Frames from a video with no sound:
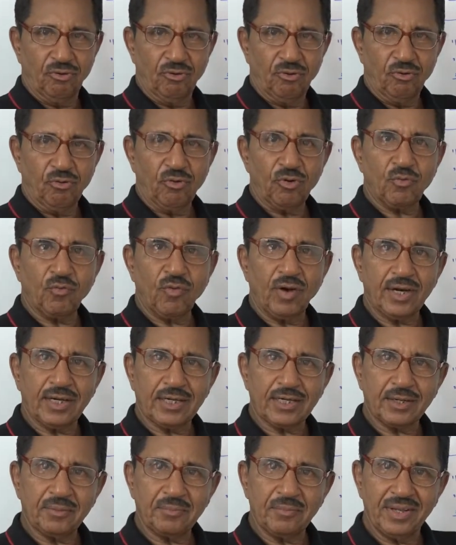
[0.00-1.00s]
or what
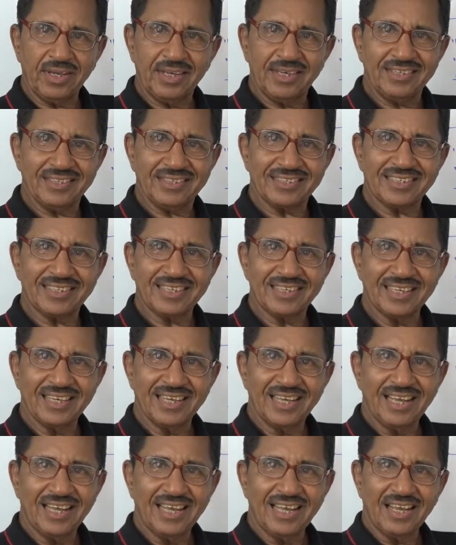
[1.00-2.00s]
remains,
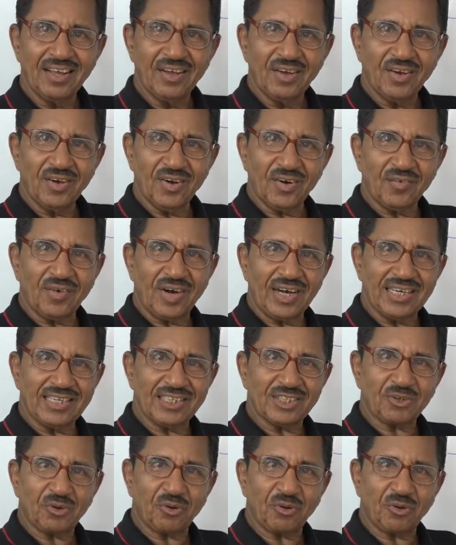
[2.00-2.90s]
or what is